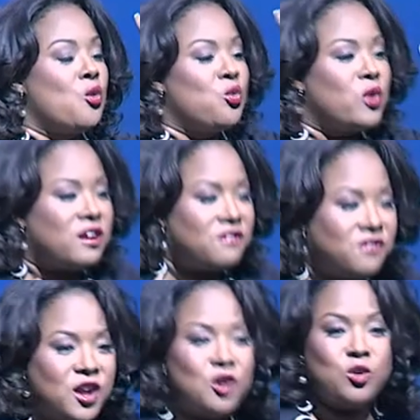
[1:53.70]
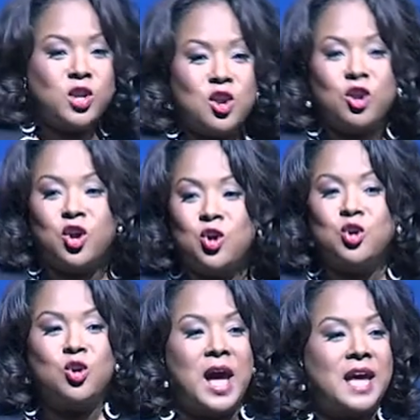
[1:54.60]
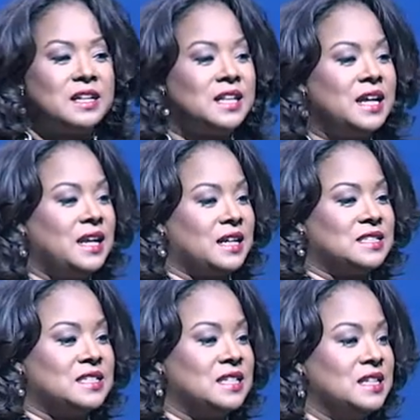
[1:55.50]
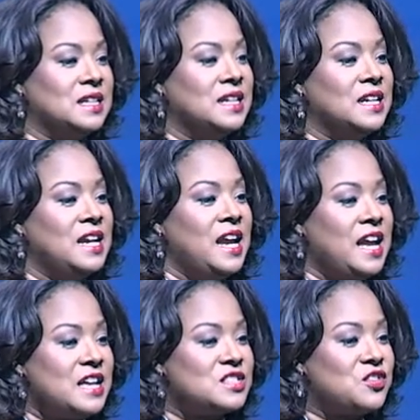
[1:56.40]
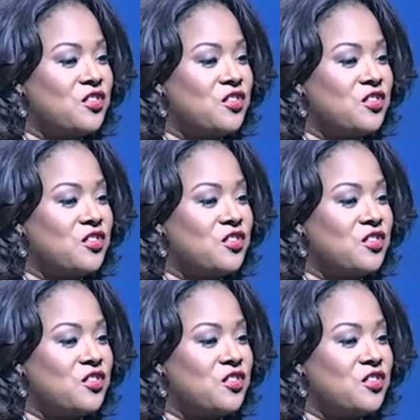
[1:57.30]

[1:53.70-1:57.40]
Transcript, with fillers: Review your Google Analytics. It's